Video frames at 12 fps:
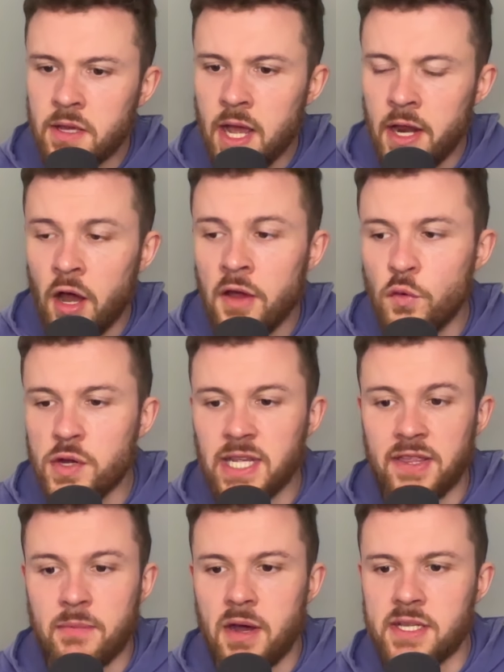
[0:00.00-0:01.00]
And I've always had
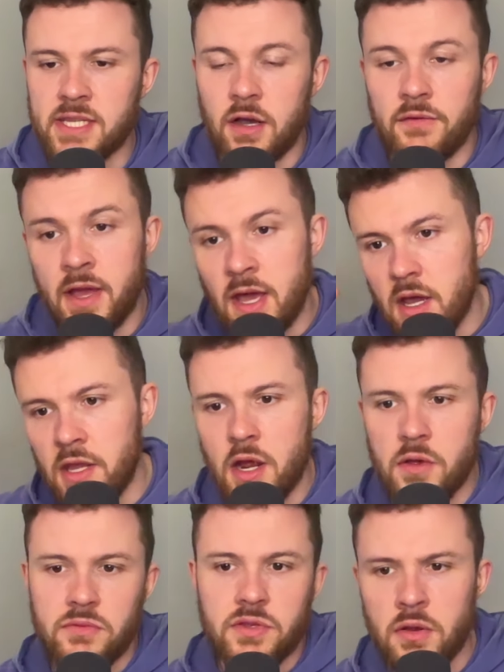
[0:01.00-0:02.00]
the mindset of, oh, you
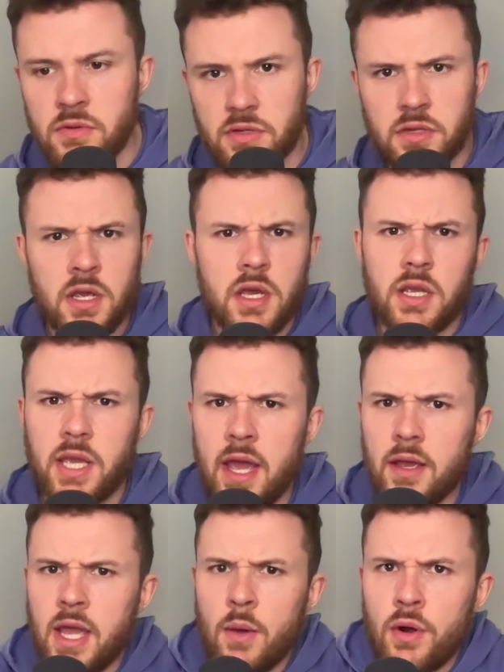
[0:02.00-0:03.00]
know, don't
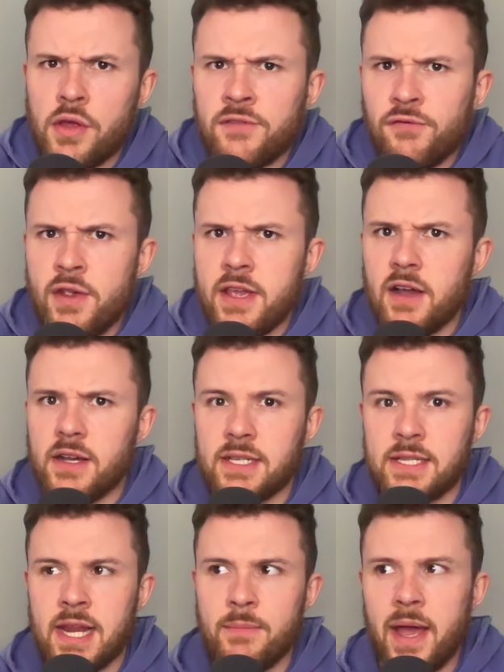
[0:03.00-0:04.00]
Get get one of those free guys and
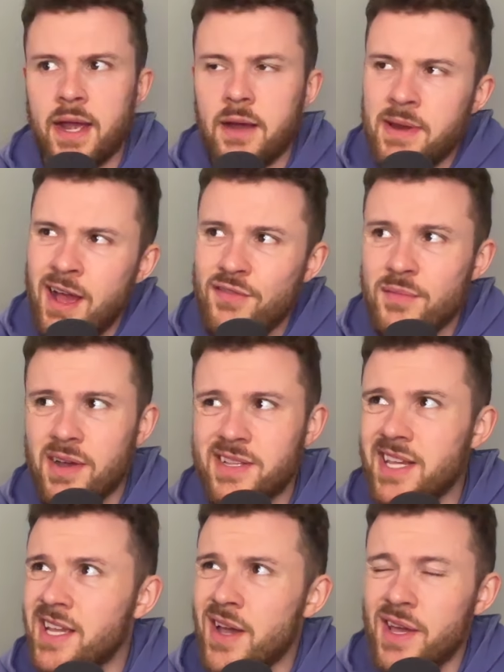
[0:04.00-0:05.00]
centre back. I'm now of the
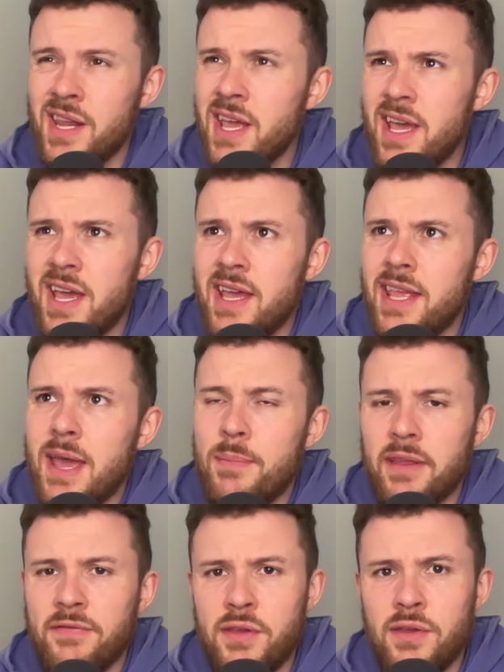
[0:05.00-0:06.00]
mindset going, yeah, but
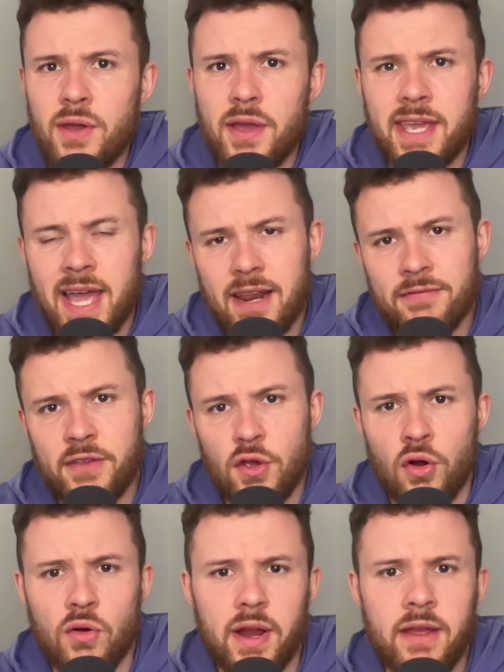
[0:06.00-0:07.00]
if you can go at
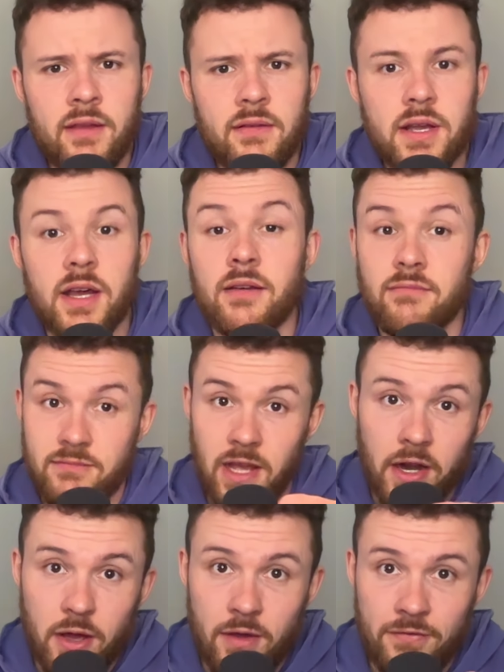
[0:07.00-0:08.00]
Calafiori, I
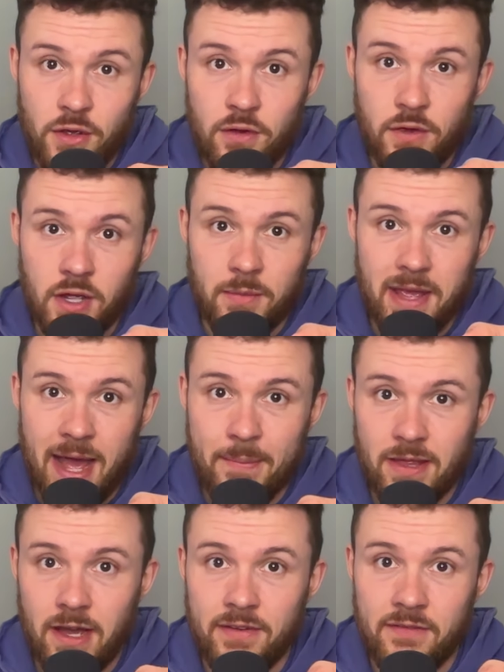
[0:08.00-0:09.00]
know a few of you are going to be
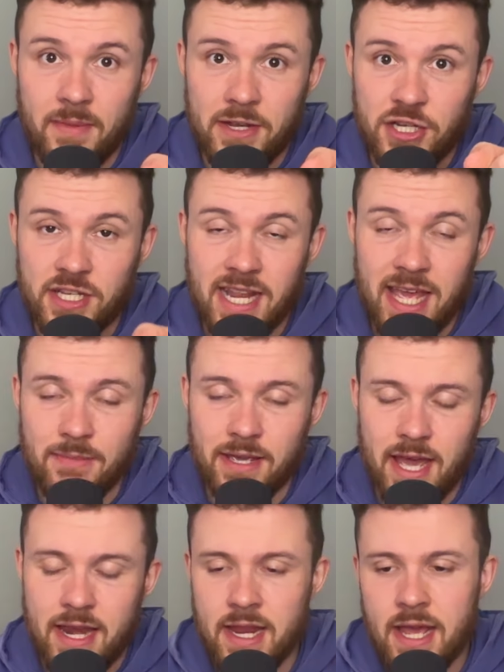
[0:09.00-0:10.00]
happy that I've even mentioned his name
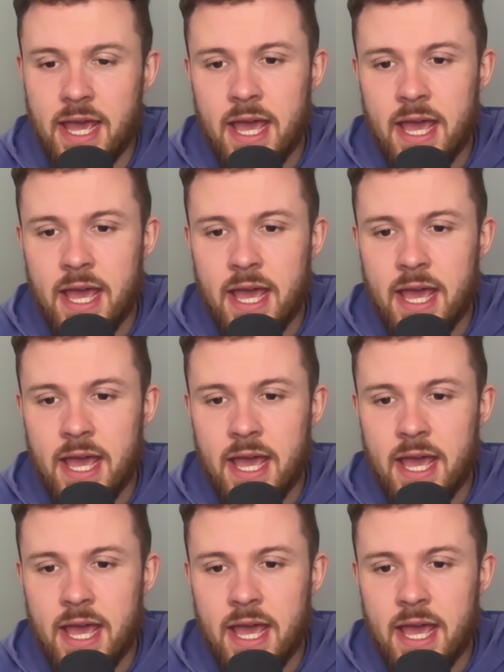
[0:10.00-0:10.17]
again.